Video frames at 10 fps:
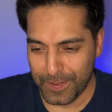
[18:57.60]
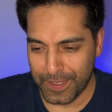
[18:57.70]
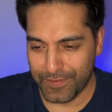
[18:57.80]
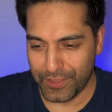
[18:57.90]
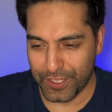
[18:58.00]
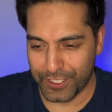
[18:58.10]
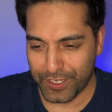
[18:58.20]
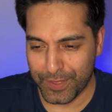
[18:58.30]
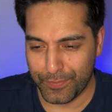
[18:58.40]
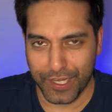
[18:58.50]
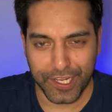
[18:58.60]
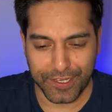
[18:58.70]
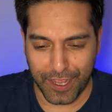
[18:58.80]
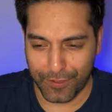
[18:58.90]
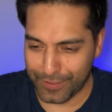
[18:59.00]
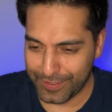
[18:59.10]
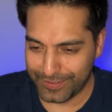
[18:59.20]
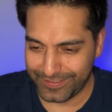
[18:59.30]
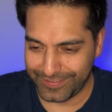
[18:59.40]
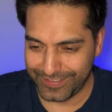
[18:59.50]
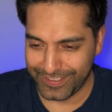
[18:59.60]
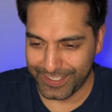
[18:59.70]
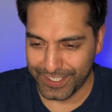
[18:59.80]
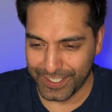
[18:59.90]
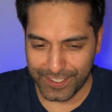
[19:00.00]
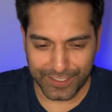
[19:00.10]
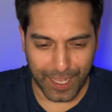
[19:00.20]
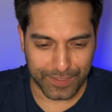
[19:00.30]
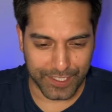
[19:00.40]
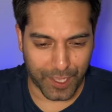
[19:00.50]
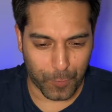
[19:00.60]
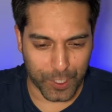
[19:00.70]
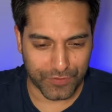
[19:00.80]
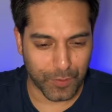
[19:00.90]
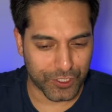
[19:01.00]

Even though they're trying to bring it down. Sam says, I watch from